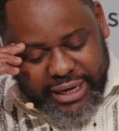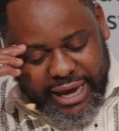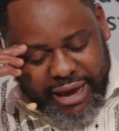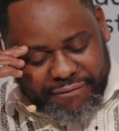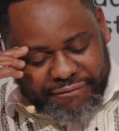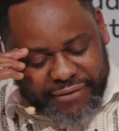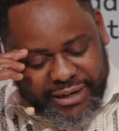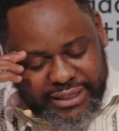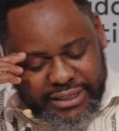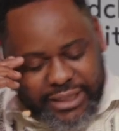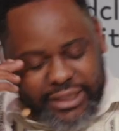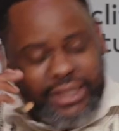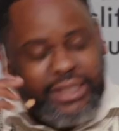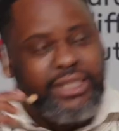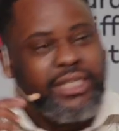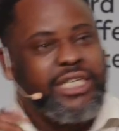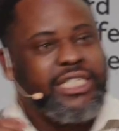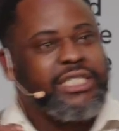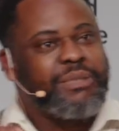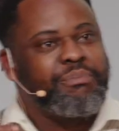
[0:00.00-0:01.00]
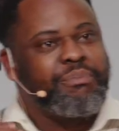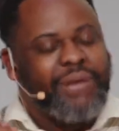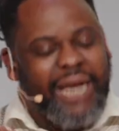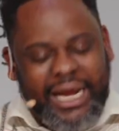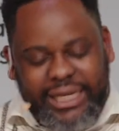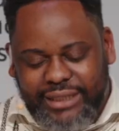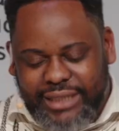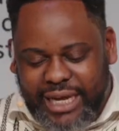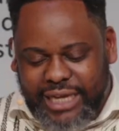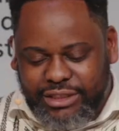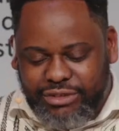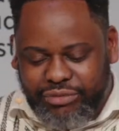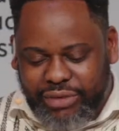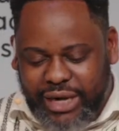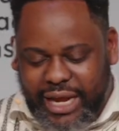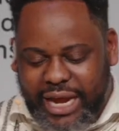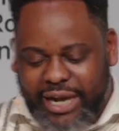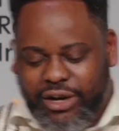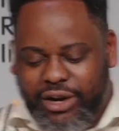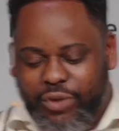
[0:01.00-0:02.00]
care facilities, planters
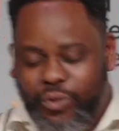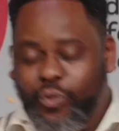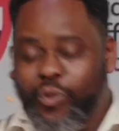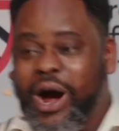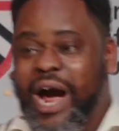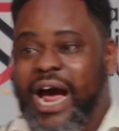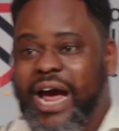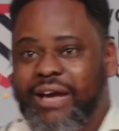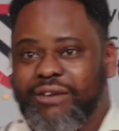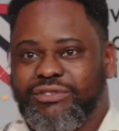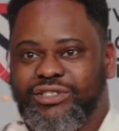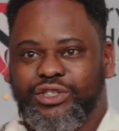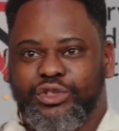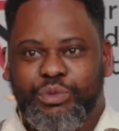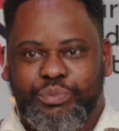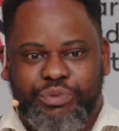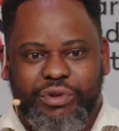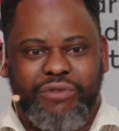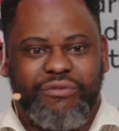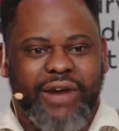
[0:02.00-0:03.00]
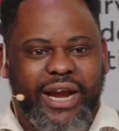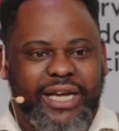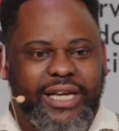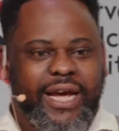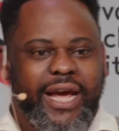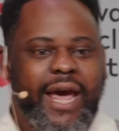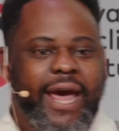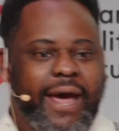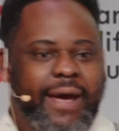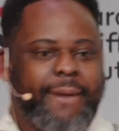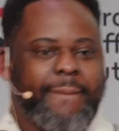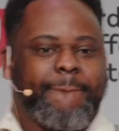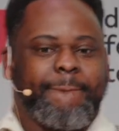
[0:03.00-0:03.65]
relied on wives to provide care.